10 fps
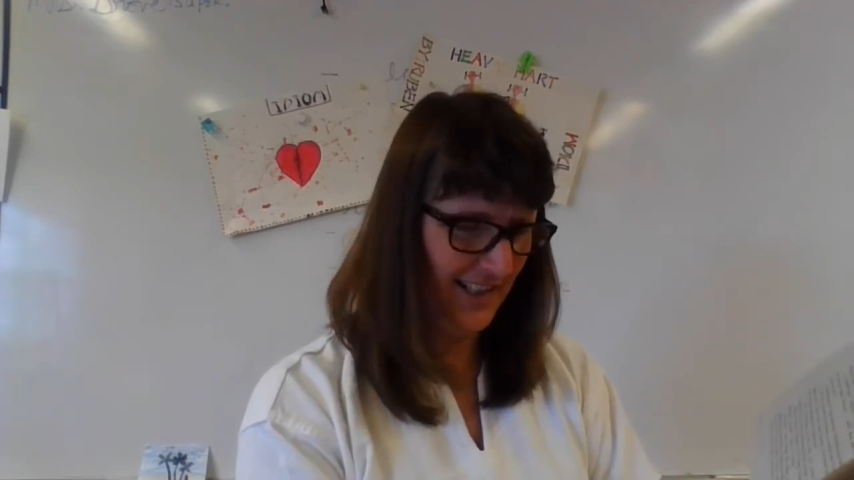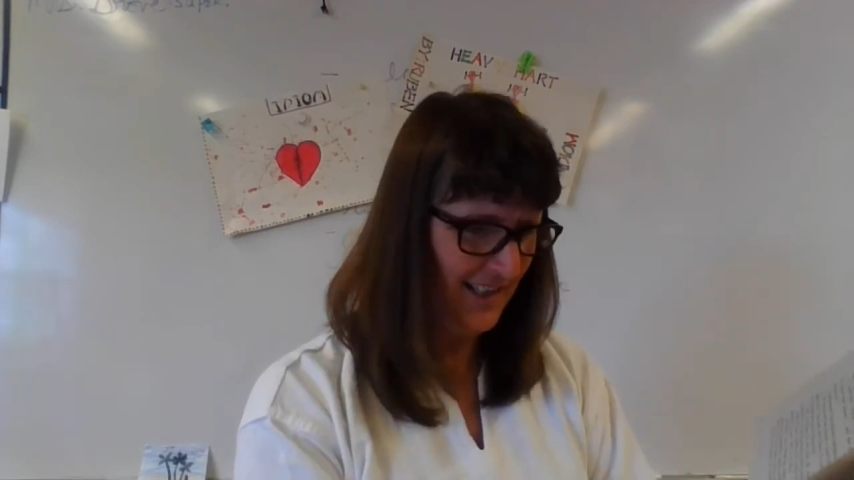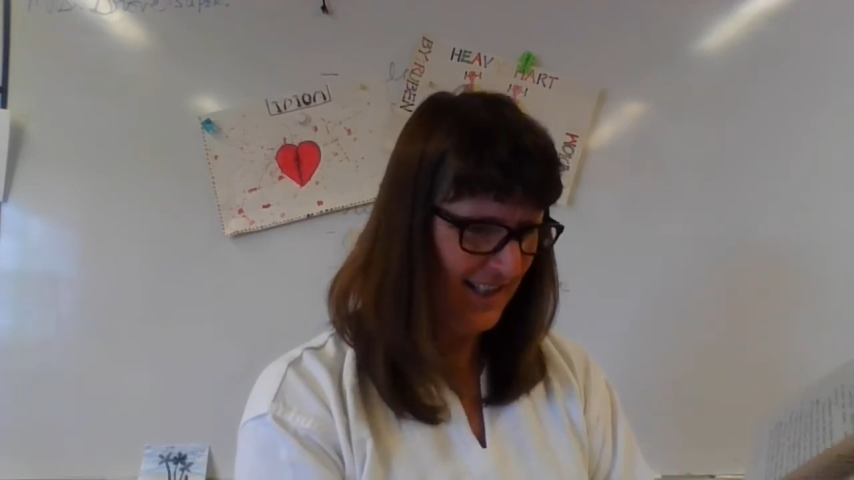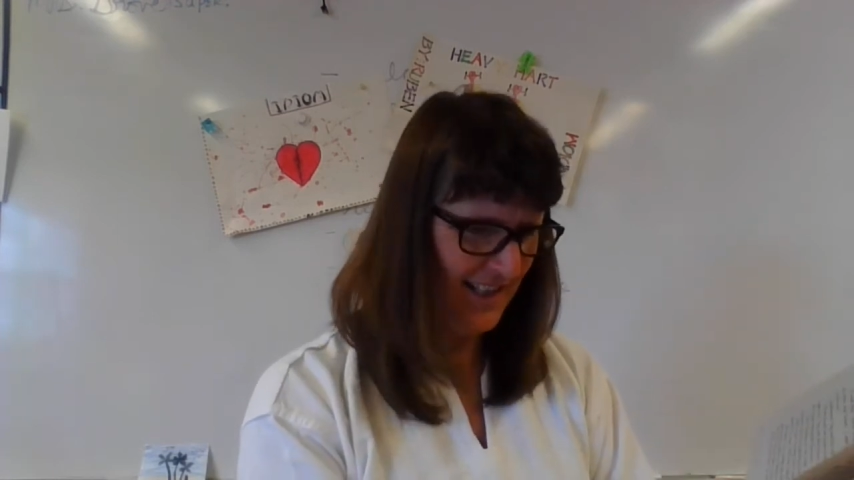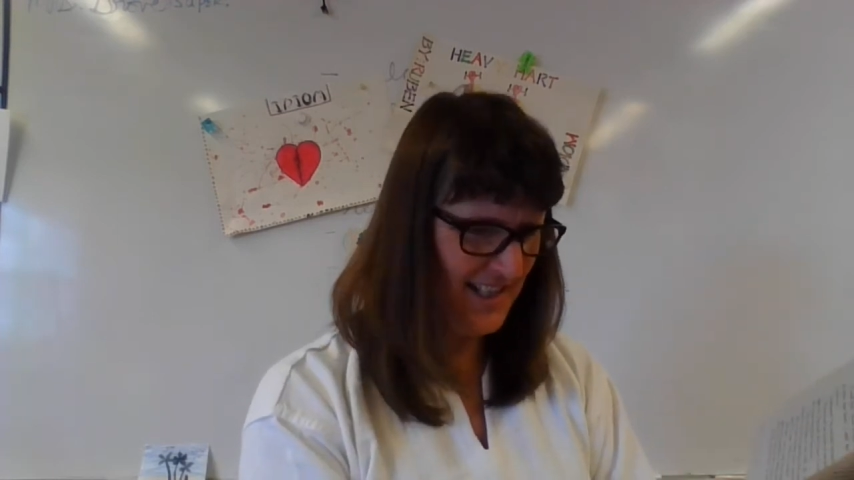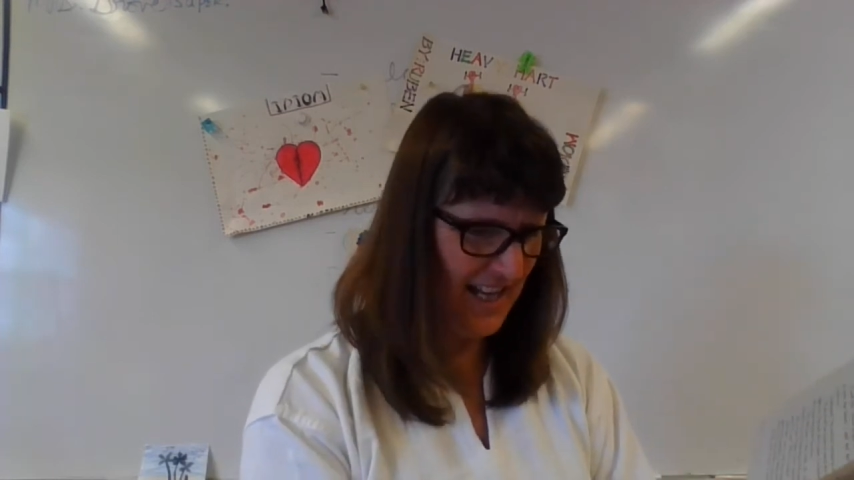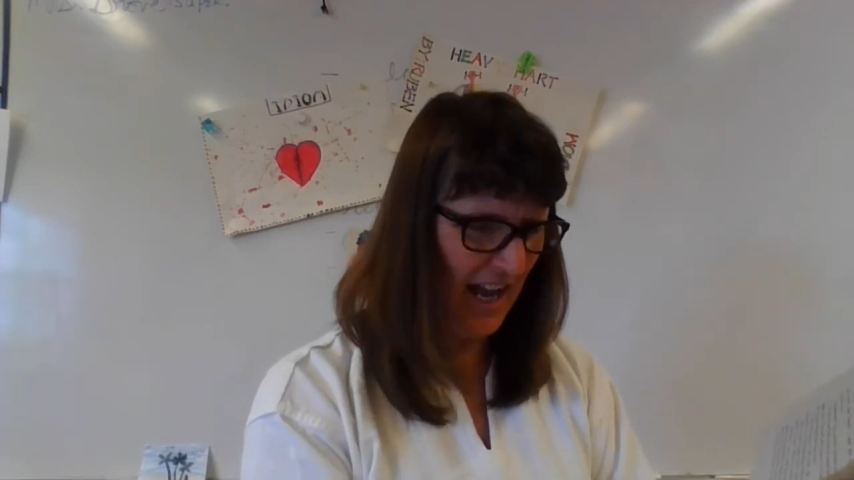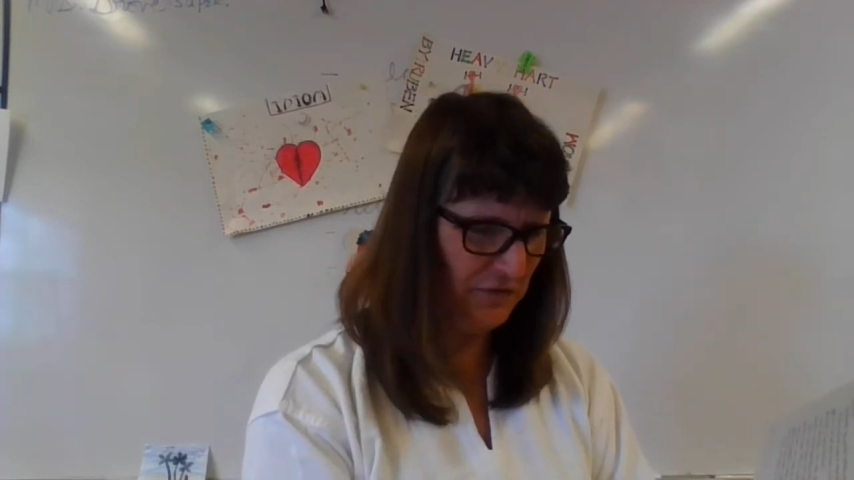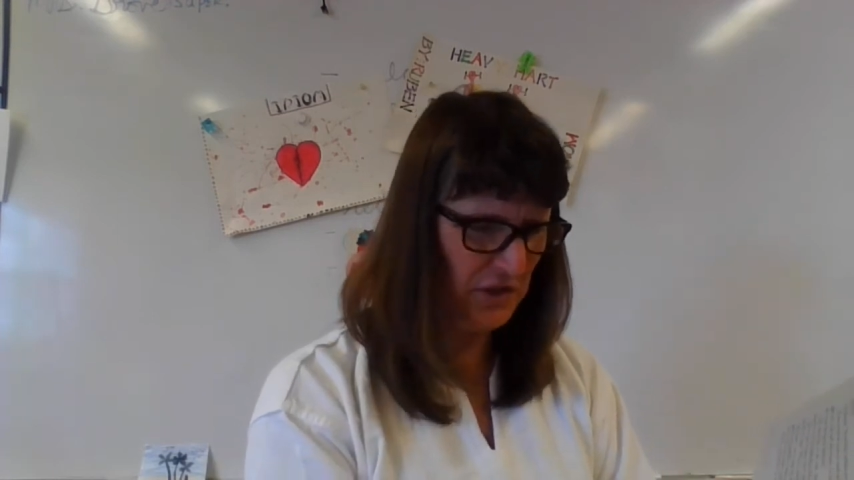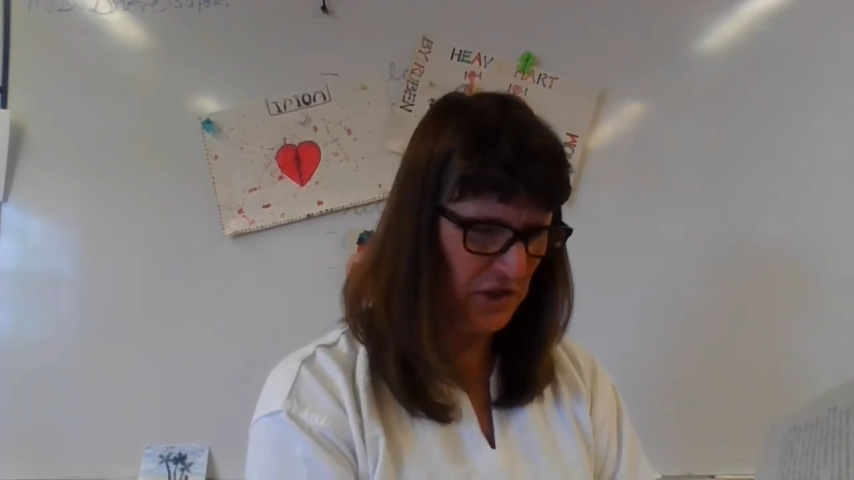it doesn't
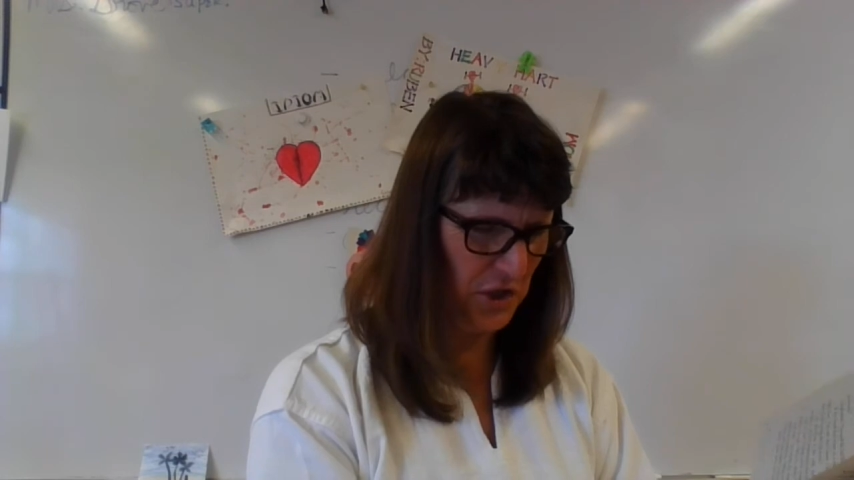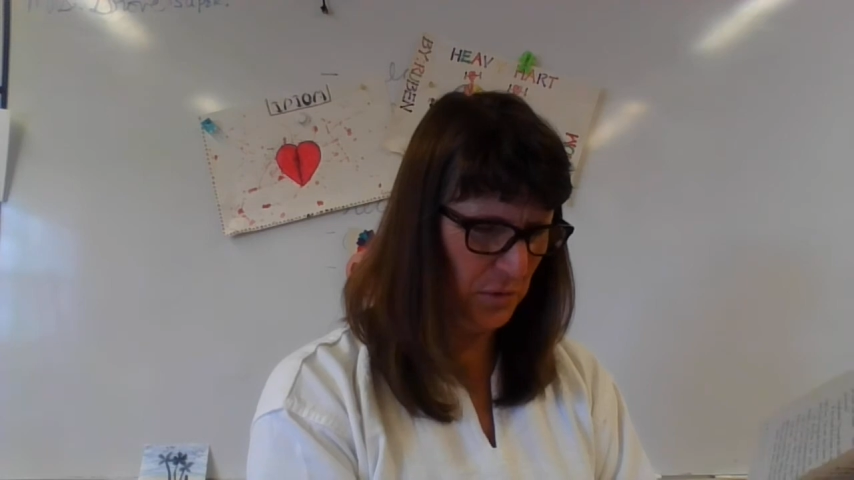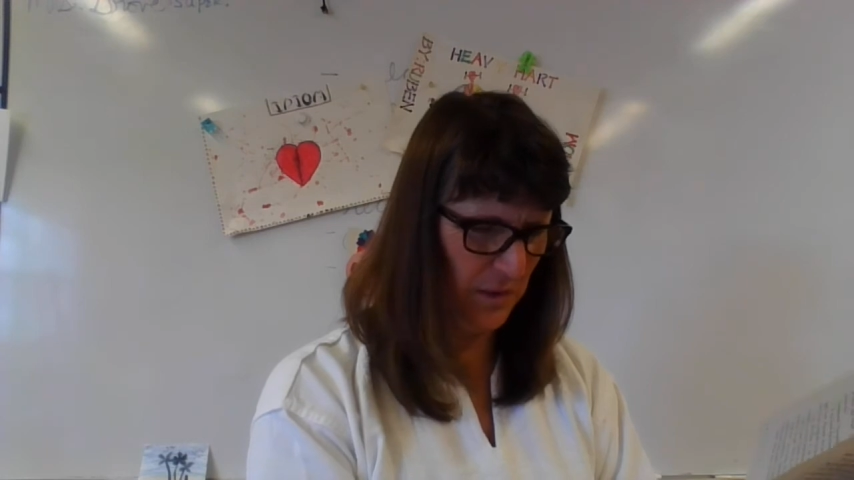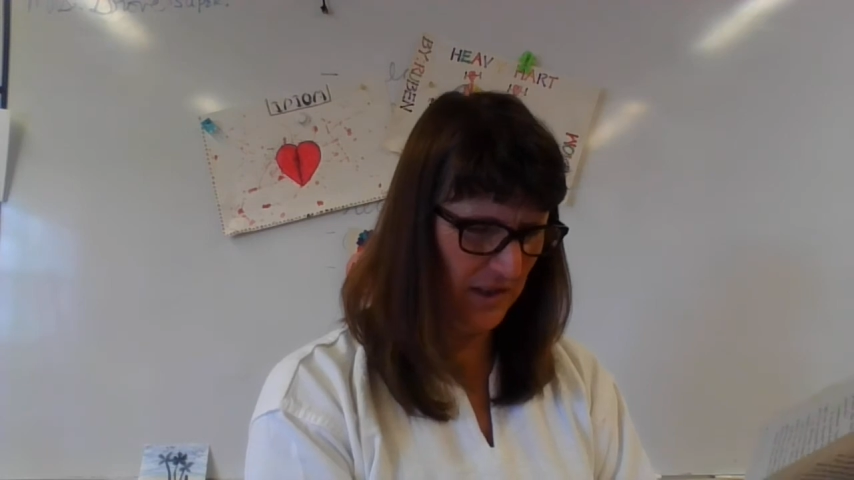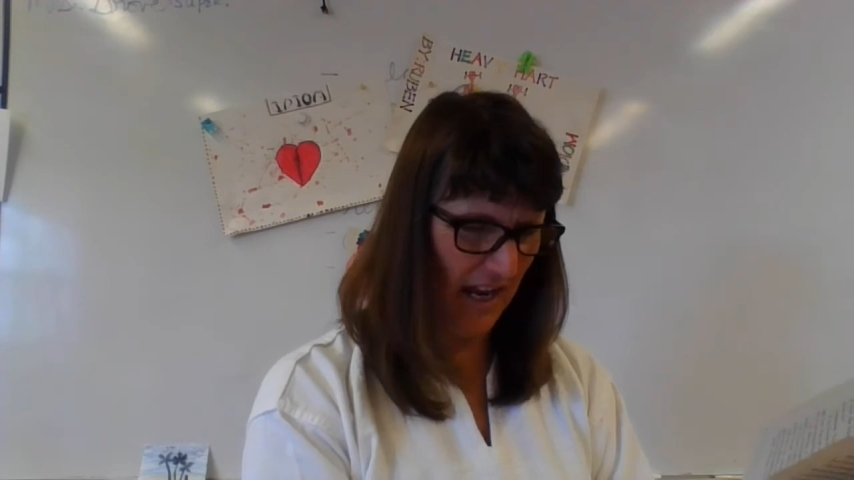have to do with